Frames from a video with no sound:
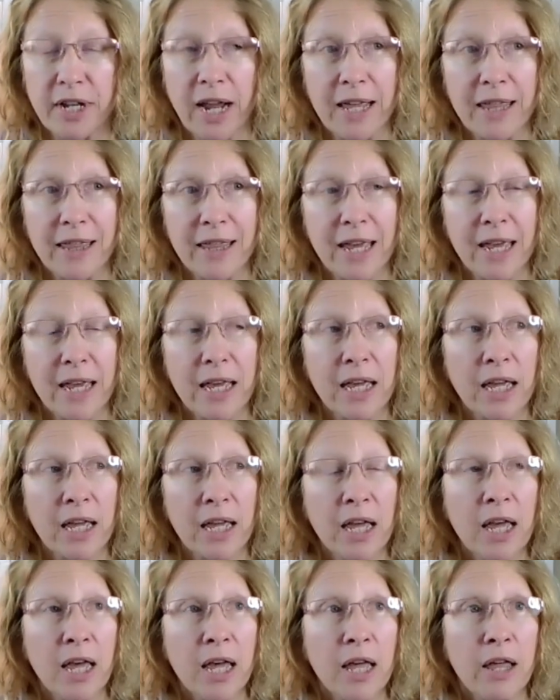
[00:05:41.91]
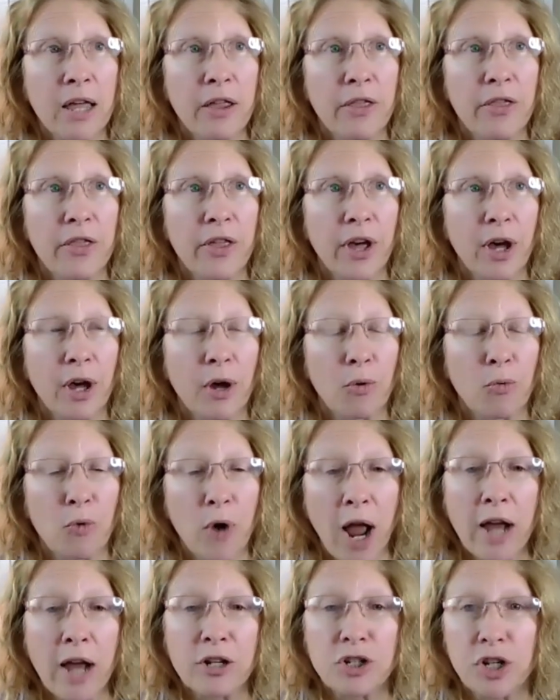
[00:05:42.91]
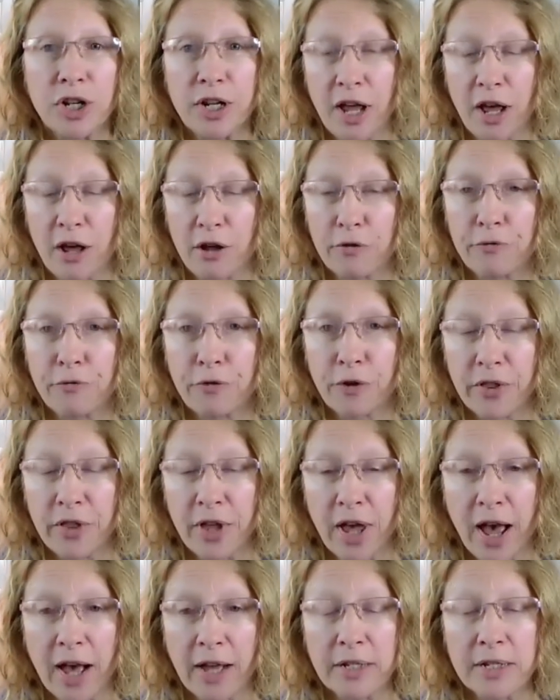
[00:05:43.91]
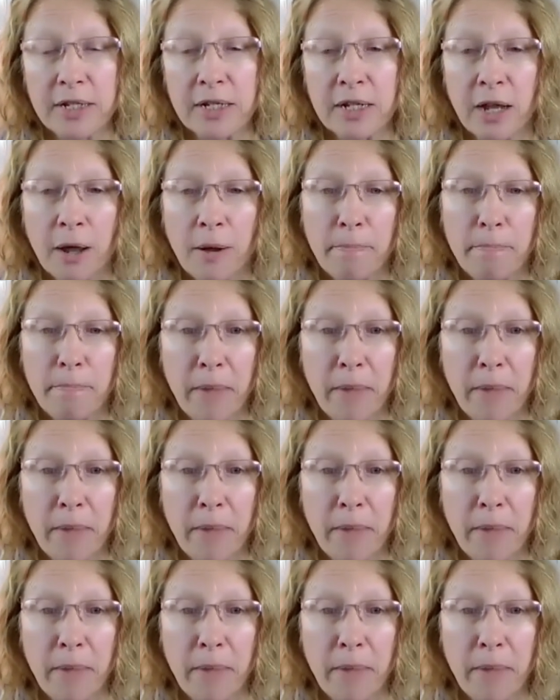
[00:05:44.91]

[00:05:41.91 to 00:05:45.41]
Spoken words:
And I think the rationale for that